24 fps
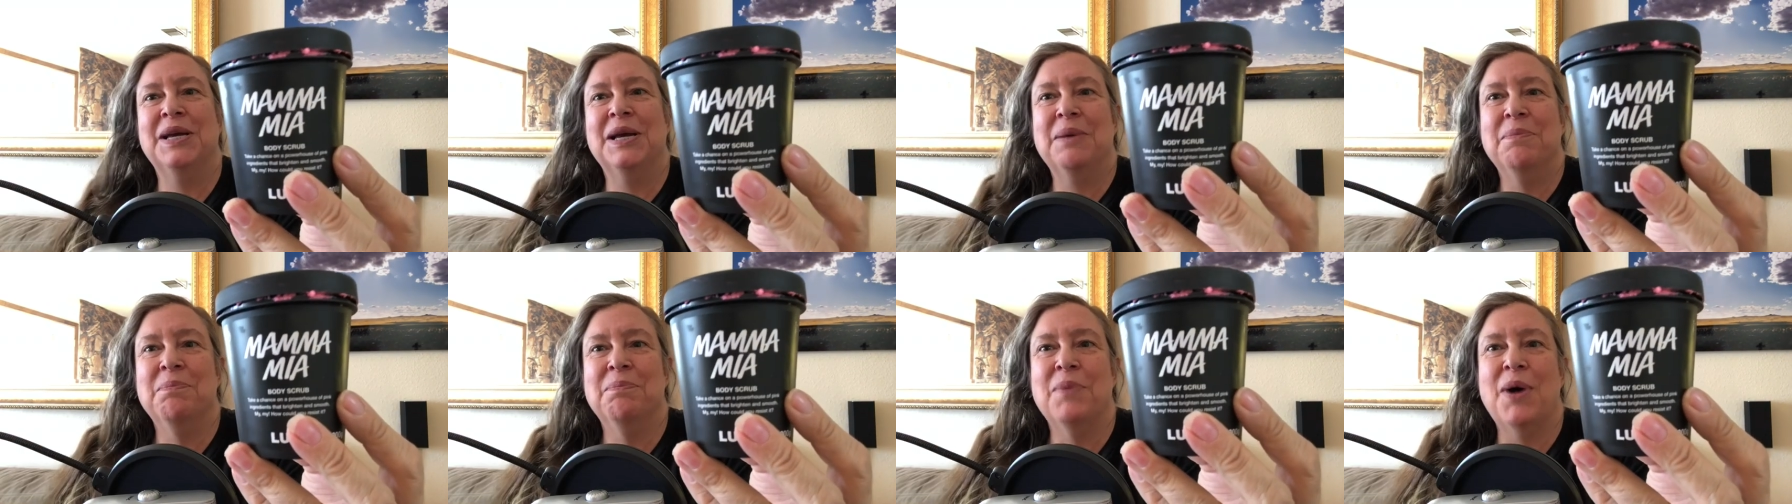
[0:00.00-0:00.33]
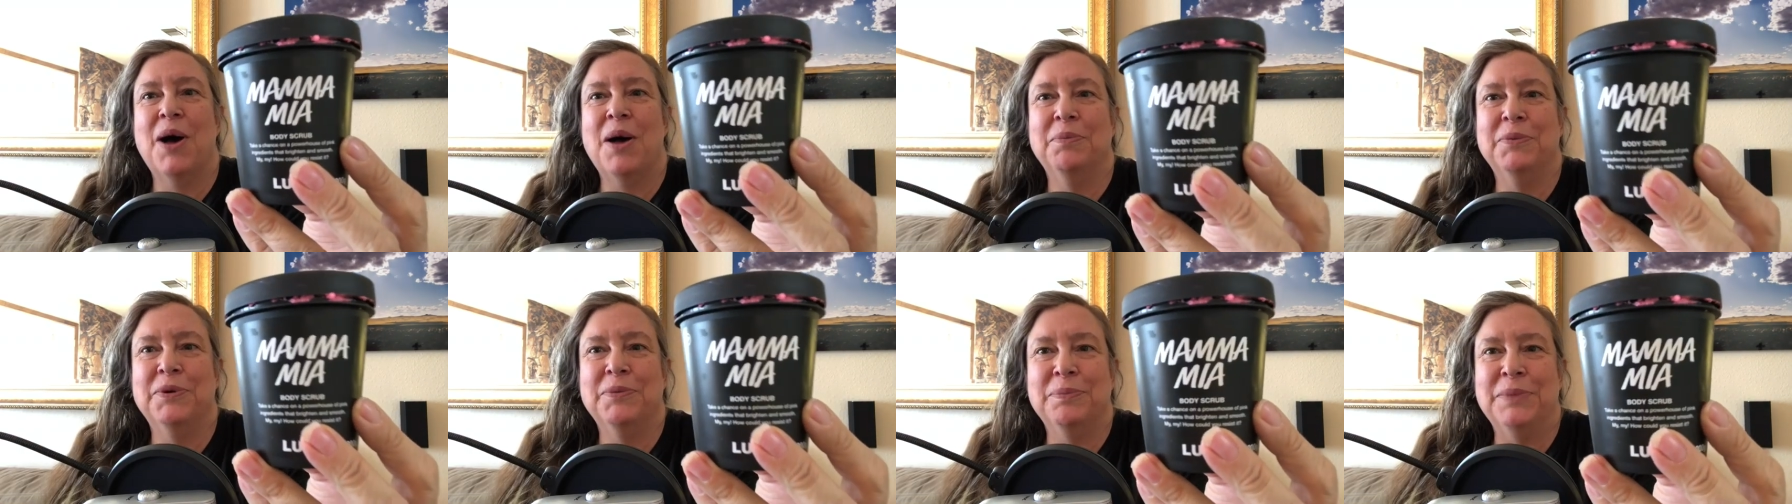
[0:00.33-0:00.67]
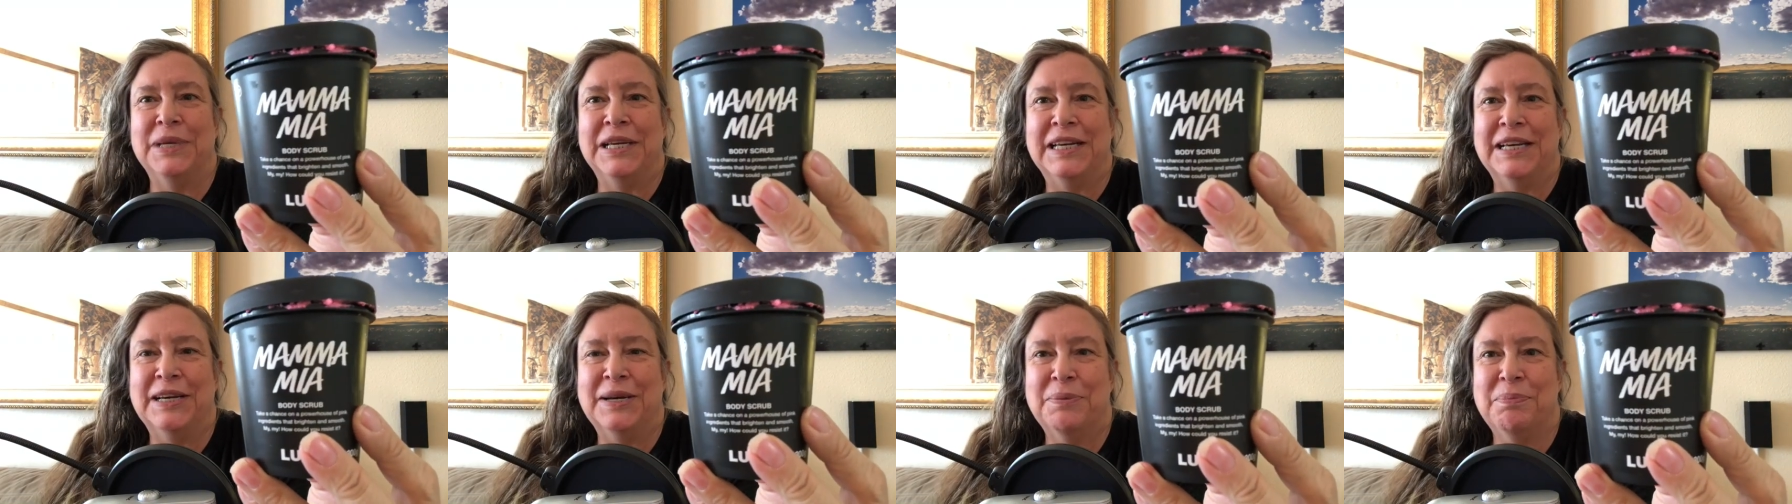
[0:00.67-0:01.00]
Mama
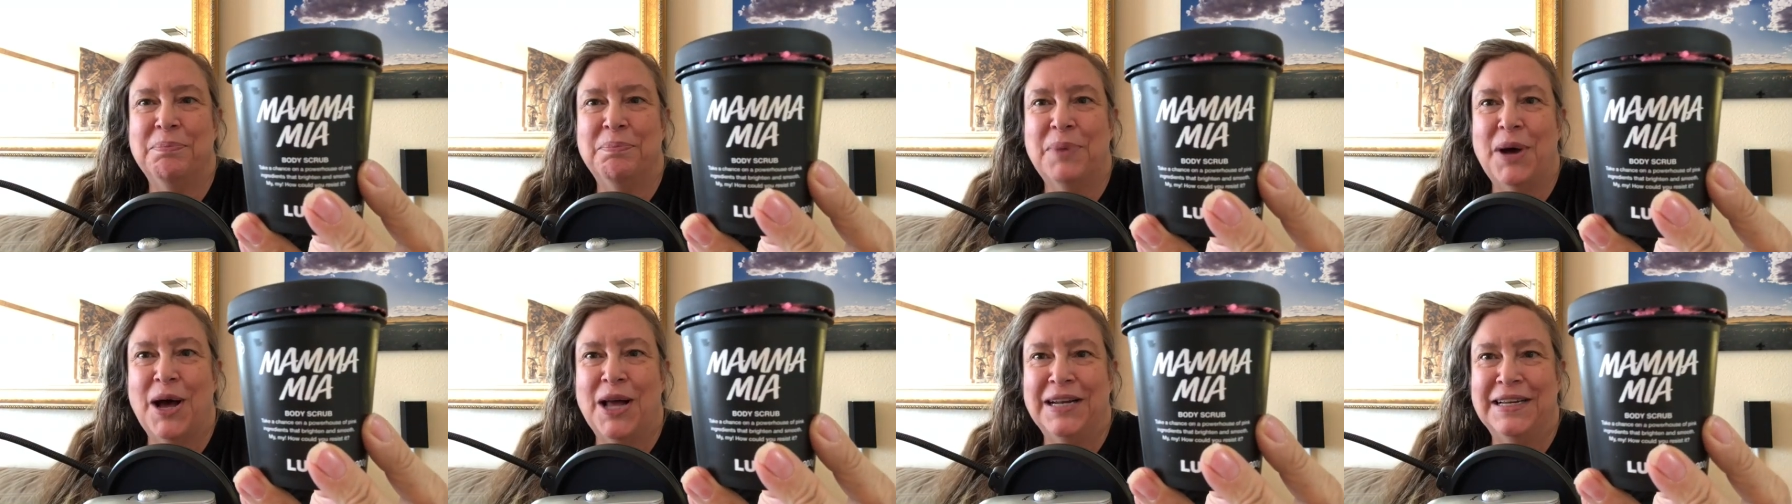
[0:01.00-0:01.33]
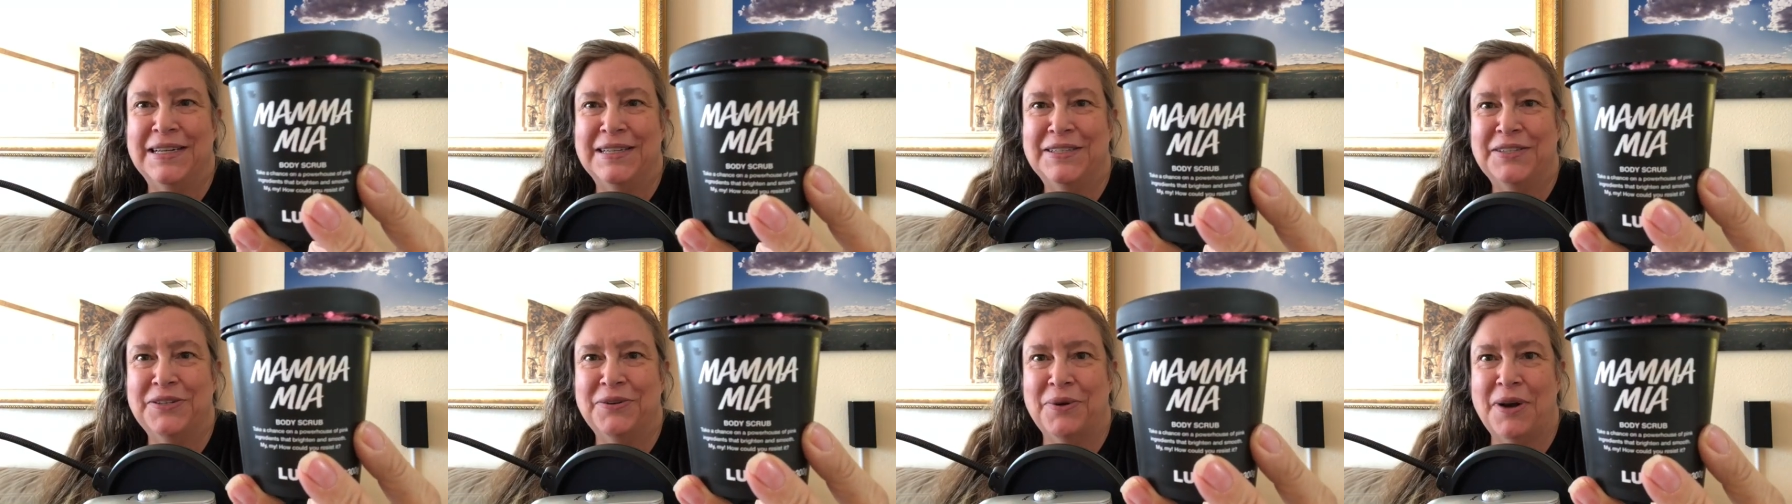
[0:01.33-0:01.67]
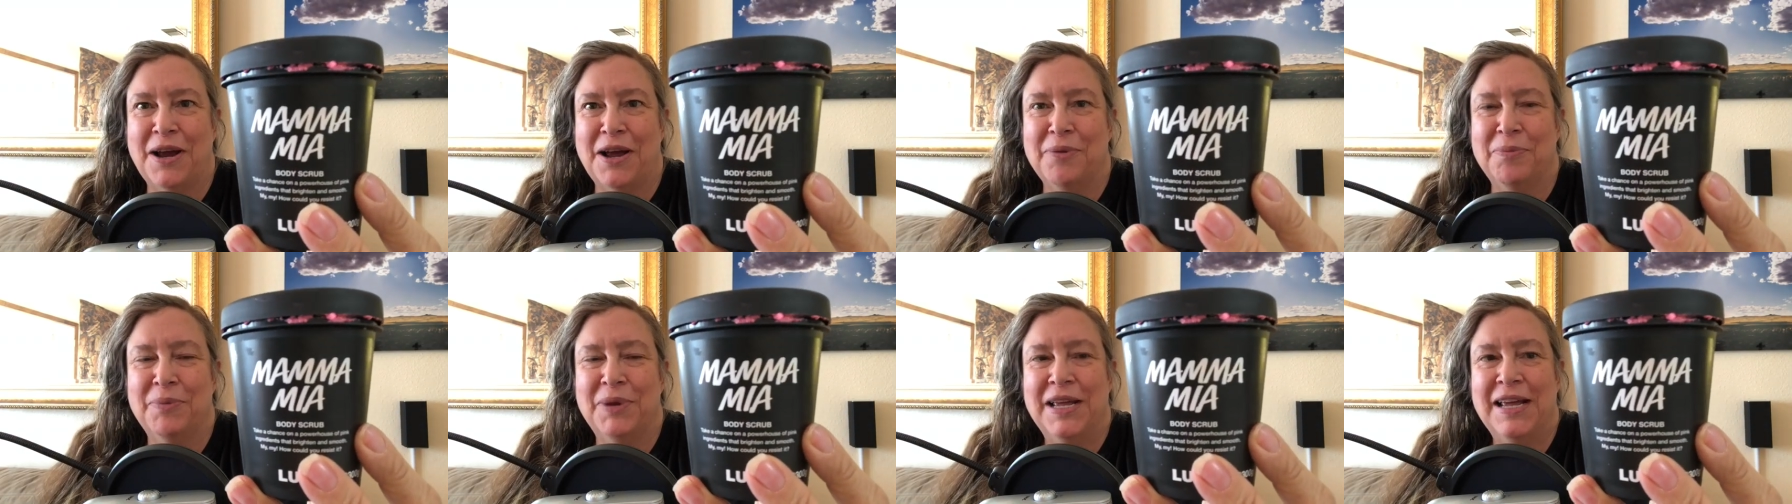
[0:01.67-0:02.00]
Mia body
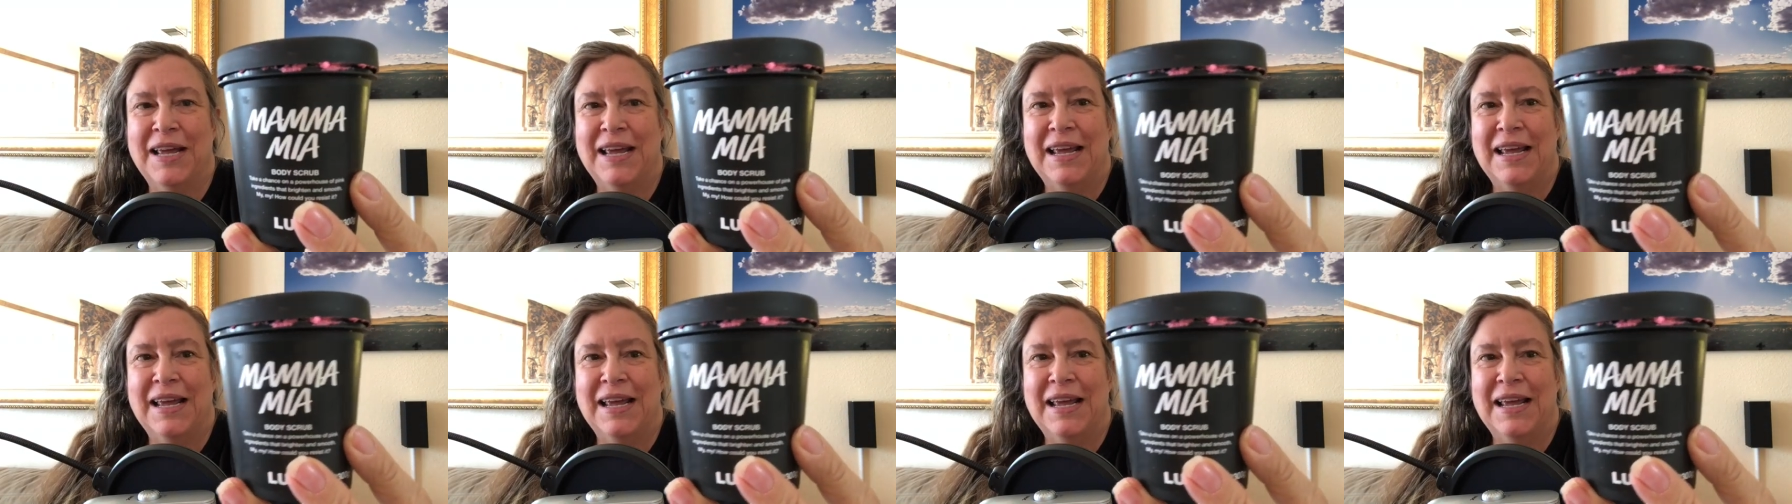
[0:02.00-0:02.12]
scrub.